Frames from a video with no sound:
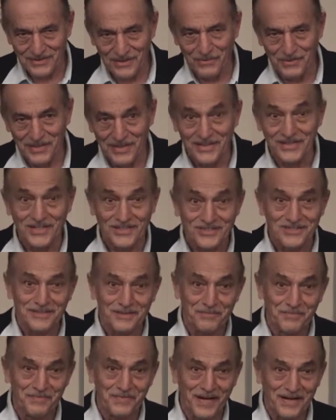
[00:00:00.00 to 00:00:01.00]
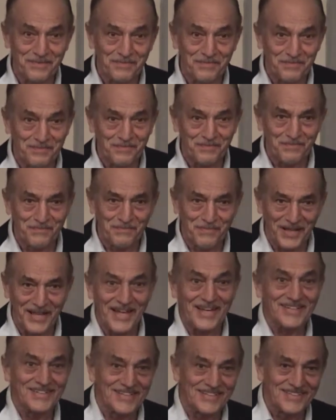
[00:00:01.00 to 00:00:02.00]
So in addition to by
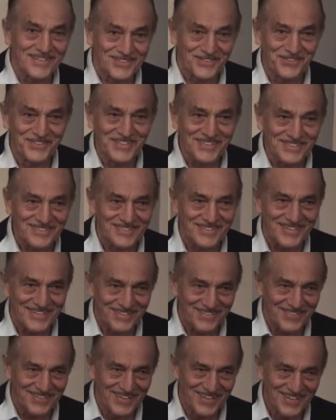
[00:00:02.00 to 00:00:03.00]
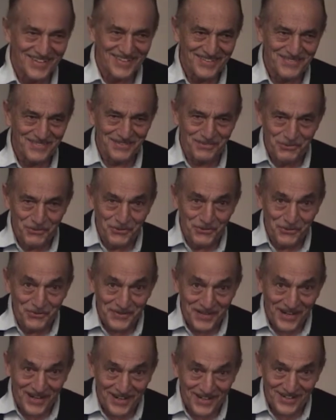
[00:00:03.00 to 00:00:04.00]
planting the trees that
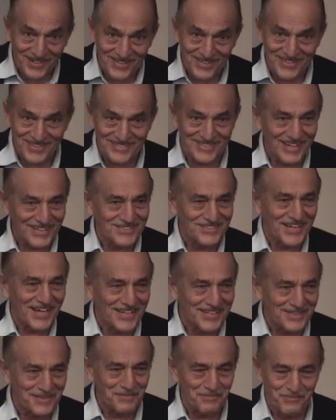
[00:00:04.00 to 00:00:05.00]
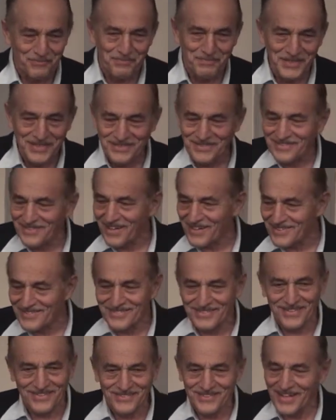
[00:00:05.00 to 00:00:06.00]
grew there, it's like Jack and the
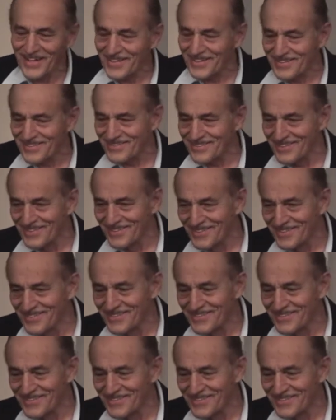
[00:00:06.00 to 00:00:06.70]
Beanstalk, or Jack,